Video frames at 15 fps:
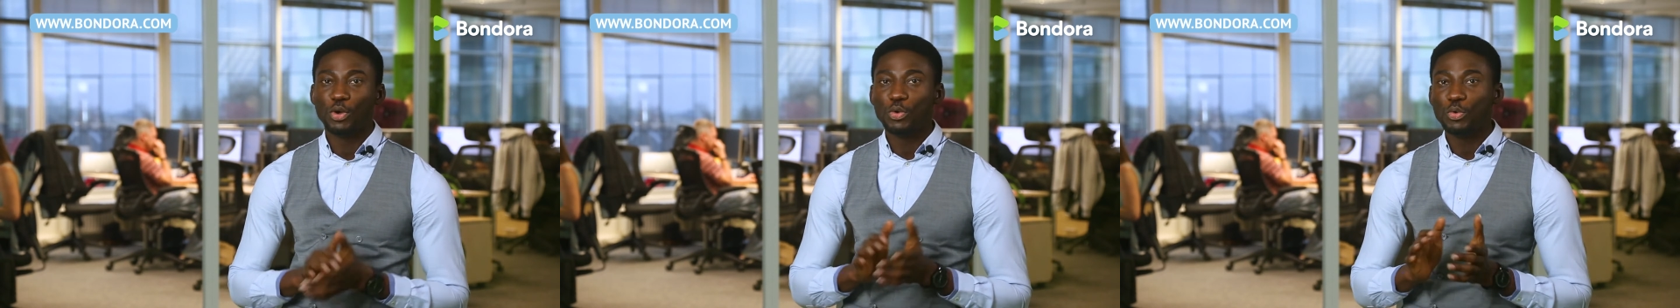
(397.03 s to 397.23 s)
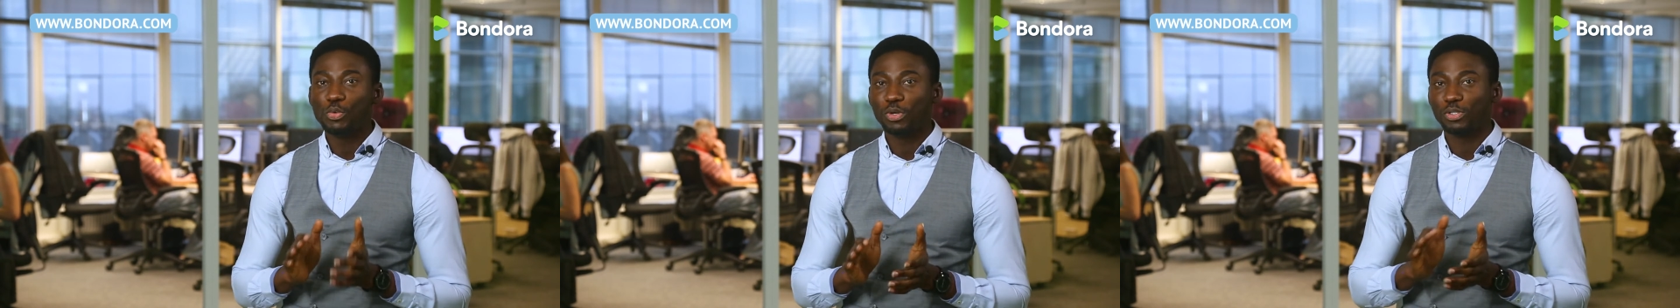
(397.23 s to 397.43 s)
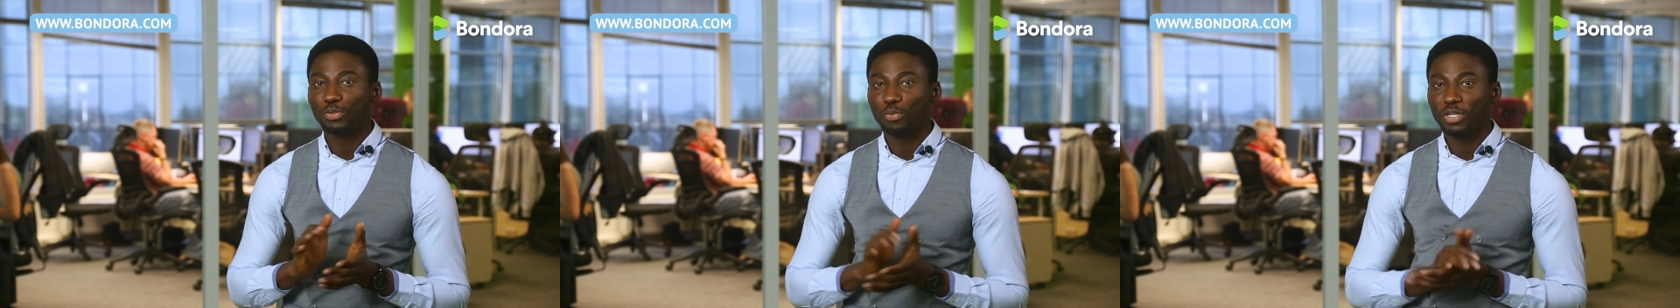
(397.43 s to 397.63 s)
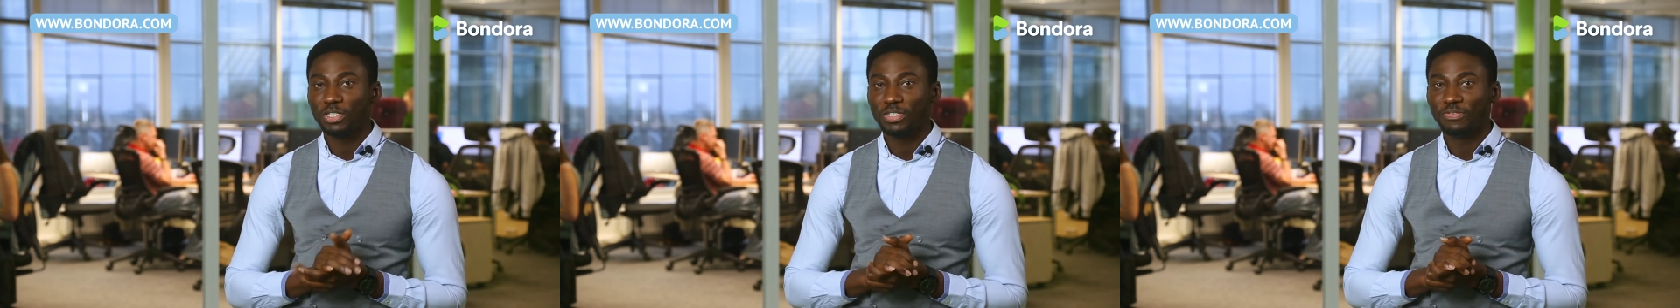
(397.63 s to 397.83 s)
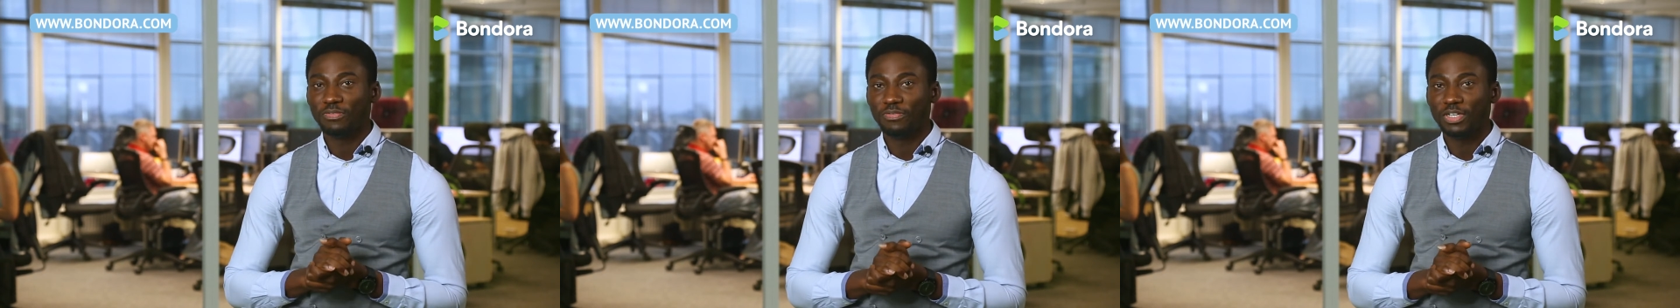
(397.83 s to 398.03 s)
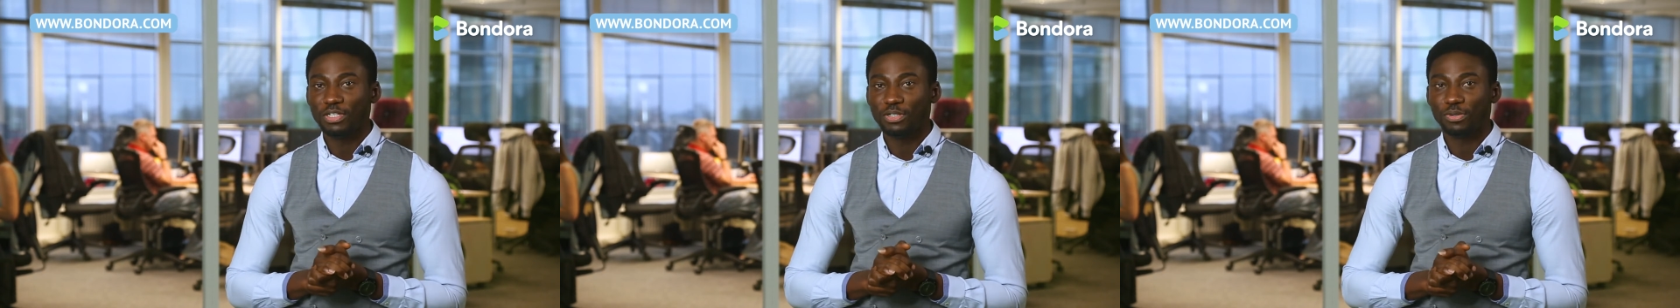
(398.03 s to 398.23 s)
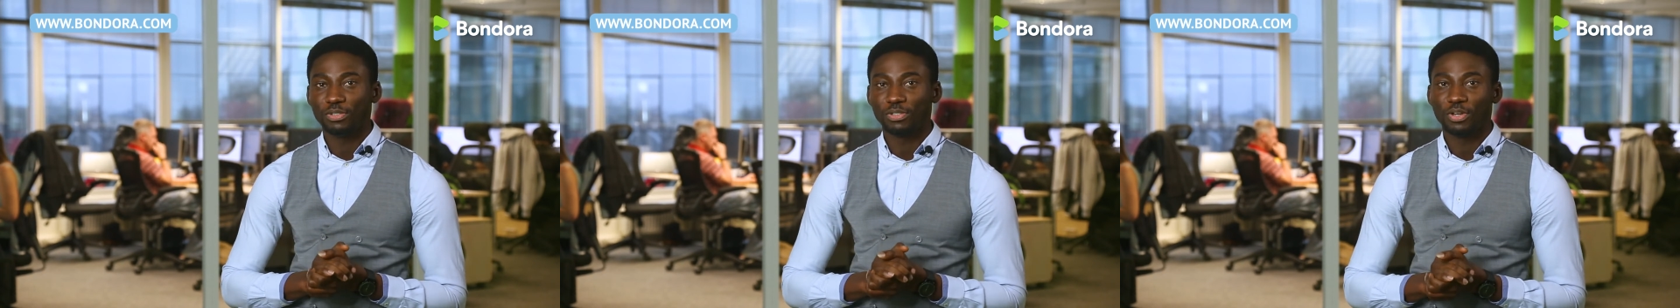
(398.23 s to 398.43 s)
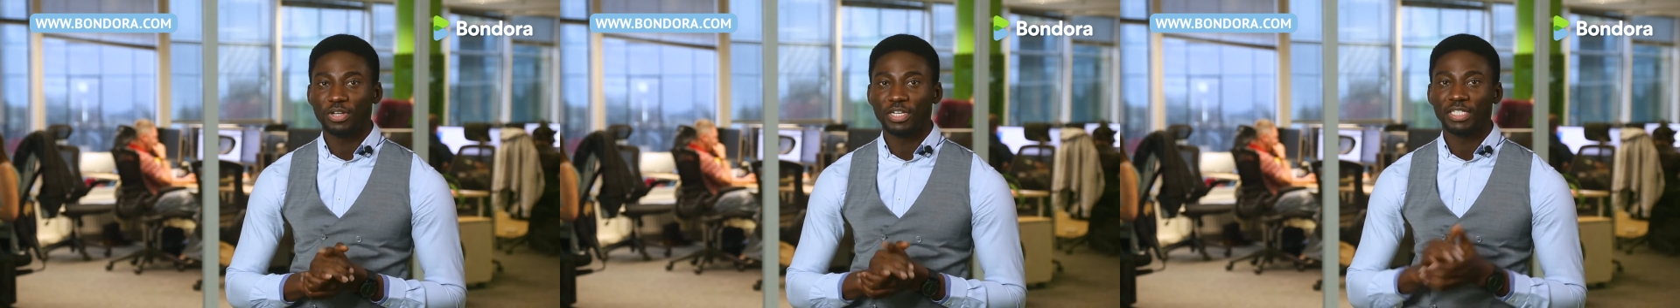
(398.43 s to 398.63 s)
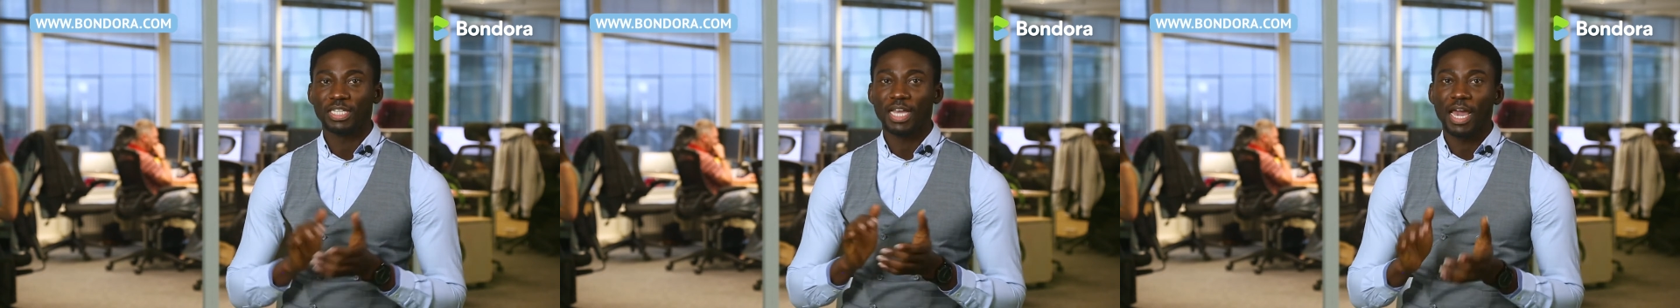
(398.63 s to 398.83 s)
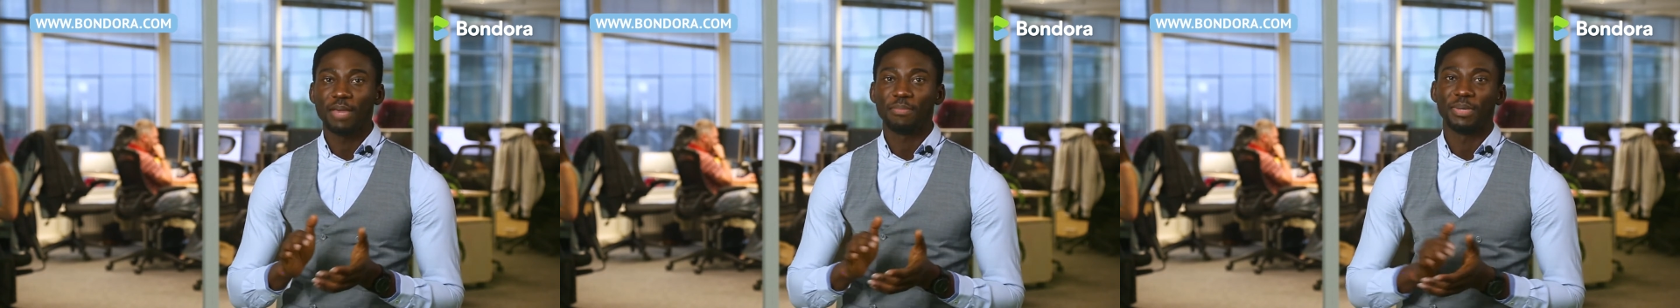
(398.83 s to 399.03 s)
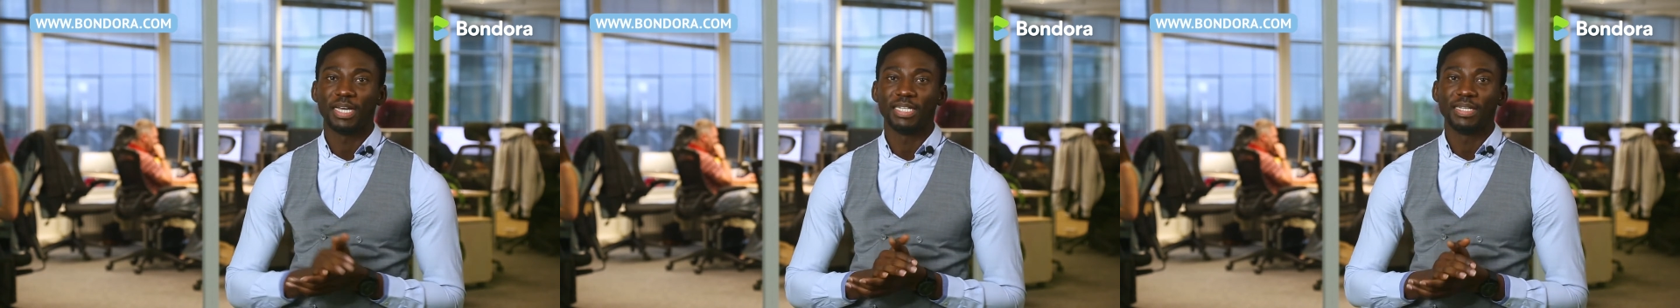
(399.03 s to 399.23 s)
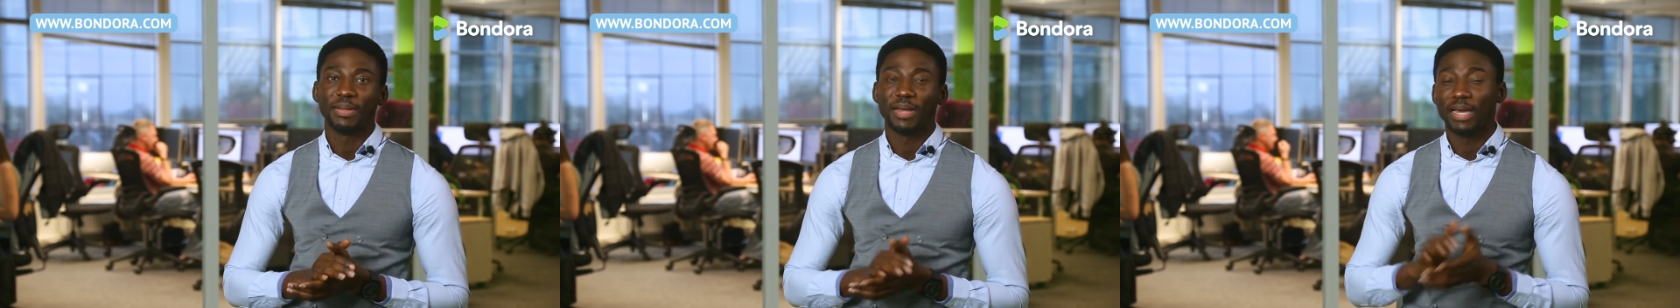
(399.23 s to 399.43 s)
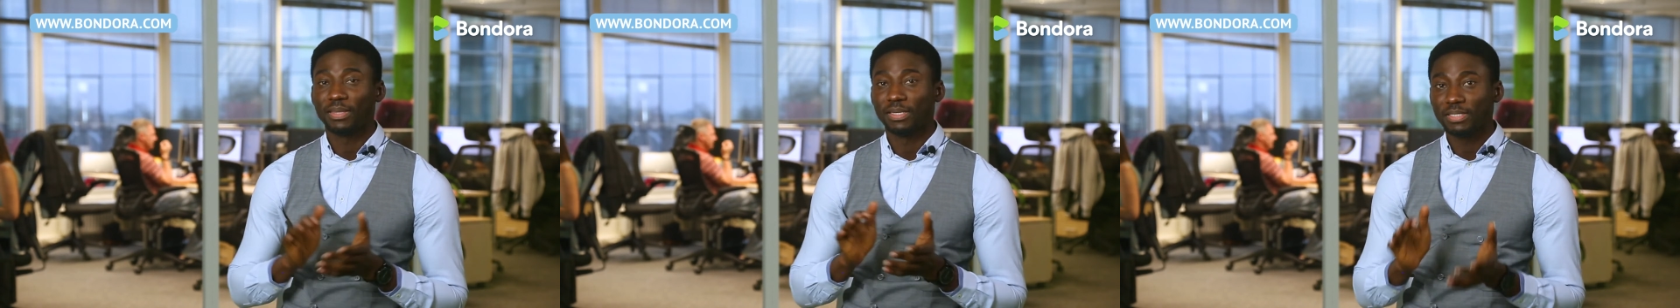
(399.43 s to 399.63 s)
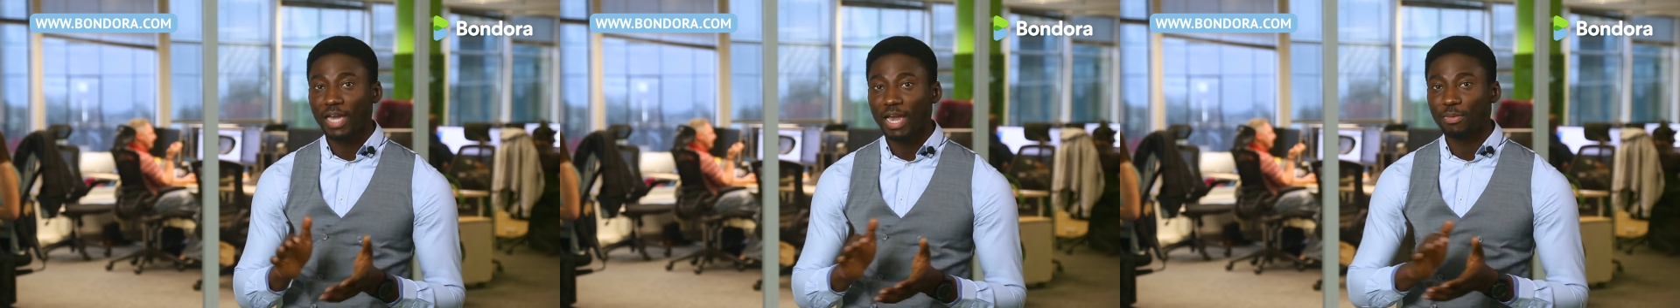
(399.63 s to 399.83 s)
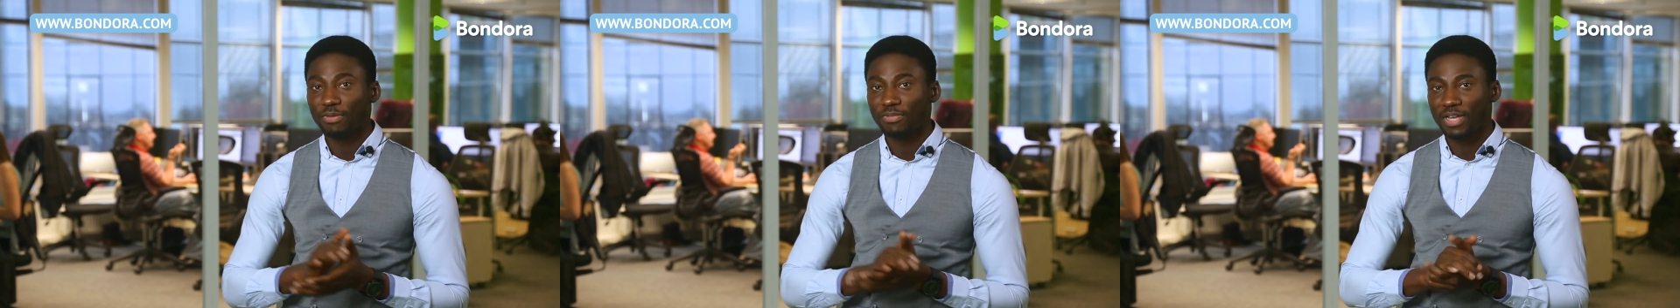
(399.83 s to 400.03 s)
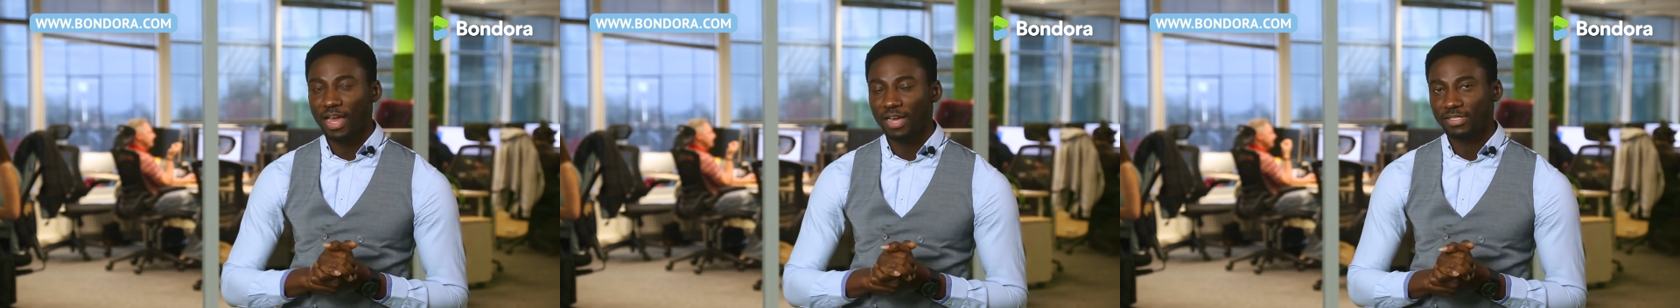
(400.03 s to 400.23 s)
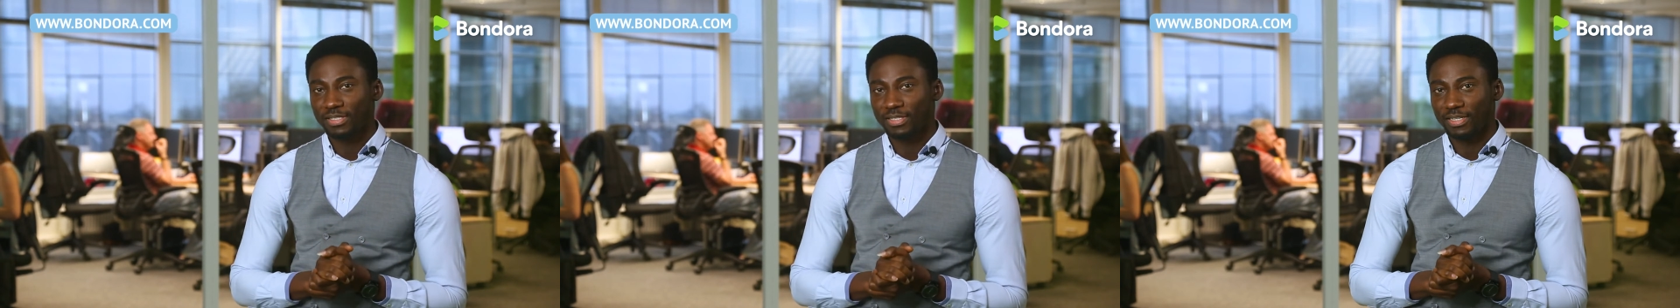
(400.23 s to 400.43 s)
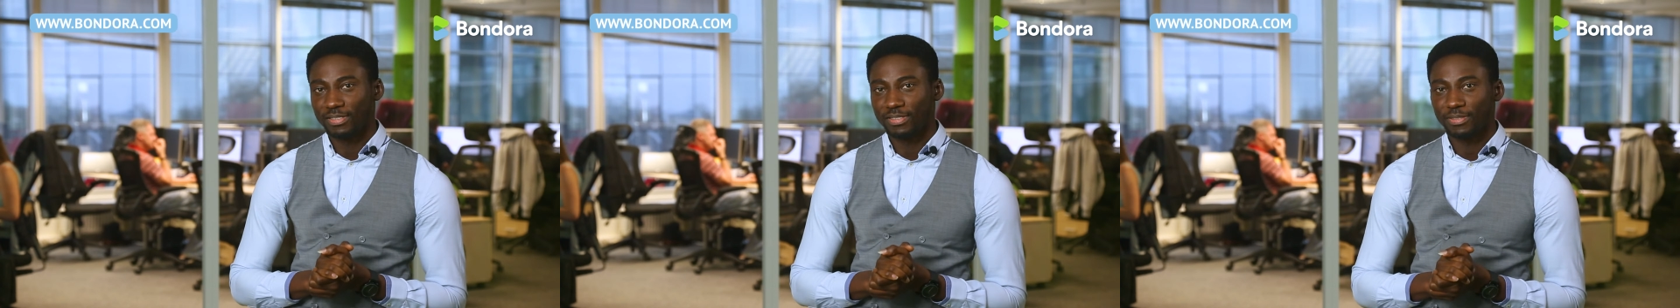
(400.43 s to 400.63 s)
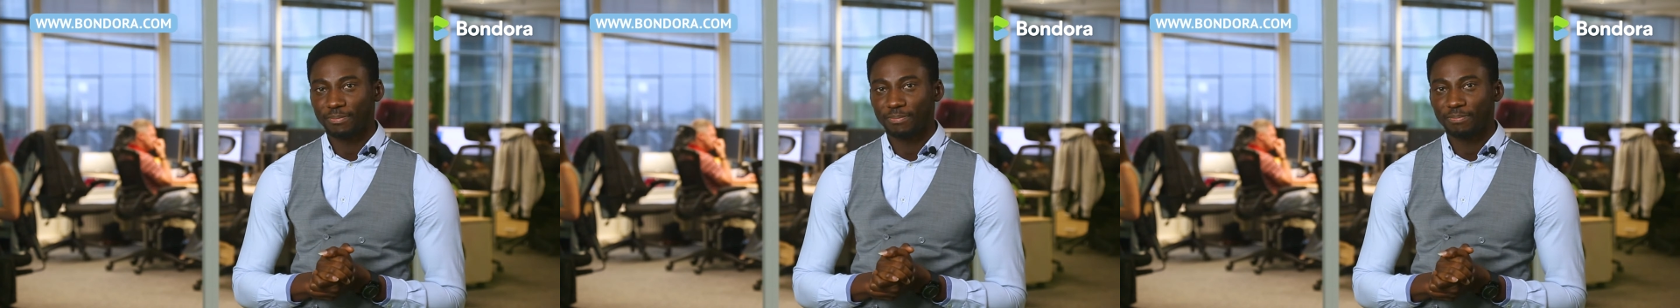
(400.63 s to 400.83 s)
who was watching videos on his iPad at the time of the accident.